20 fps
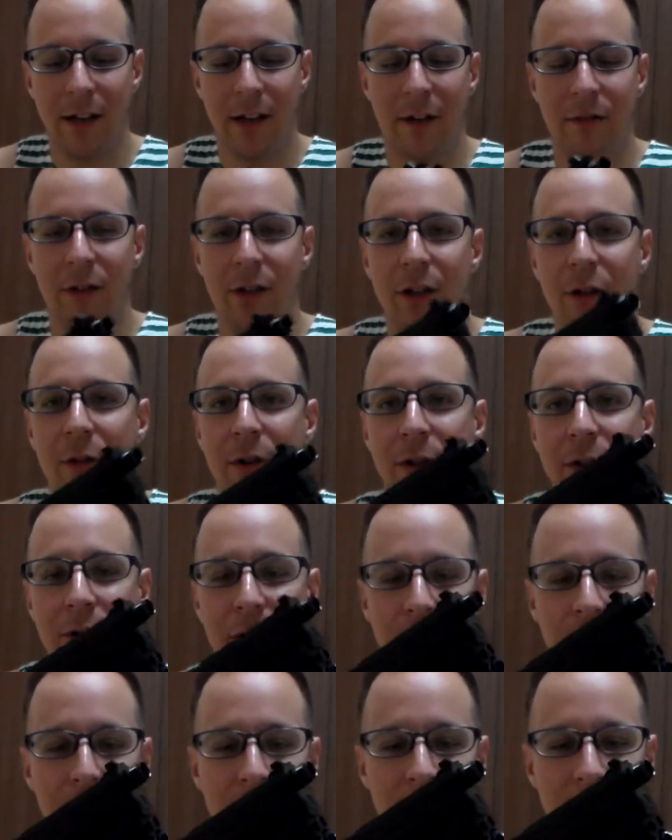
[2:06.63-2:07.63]
Now if you do
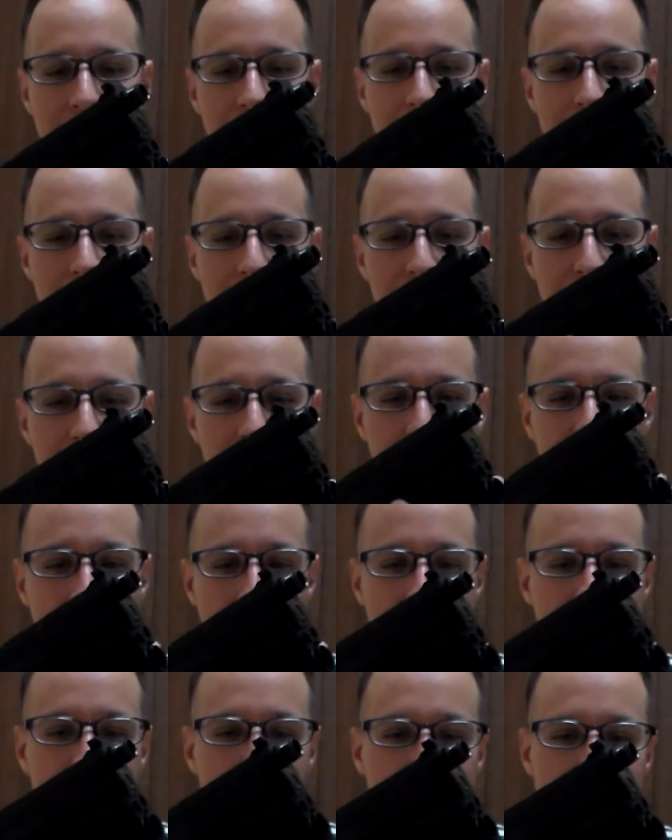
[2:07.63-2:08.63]
unscrew this, comes off
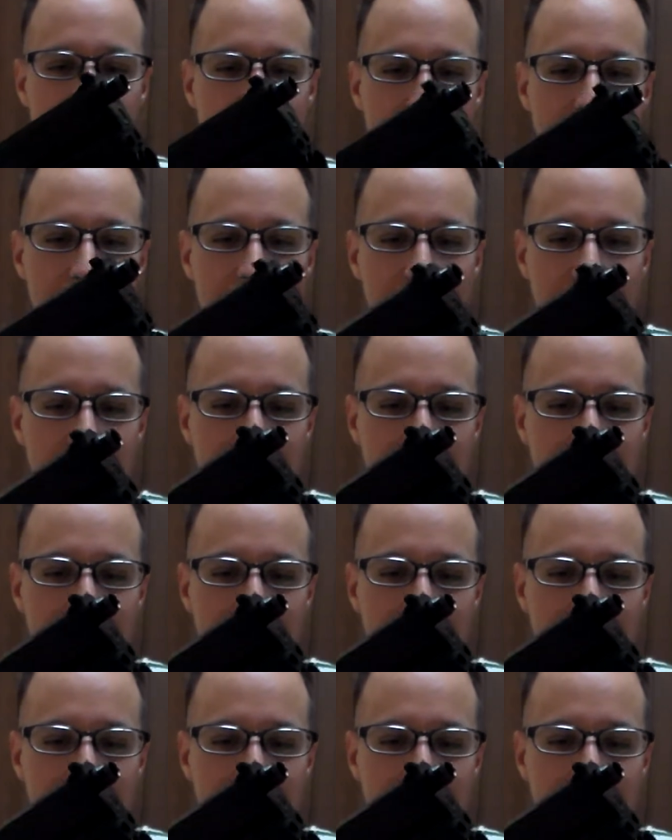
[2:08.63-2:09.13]
pretty quick.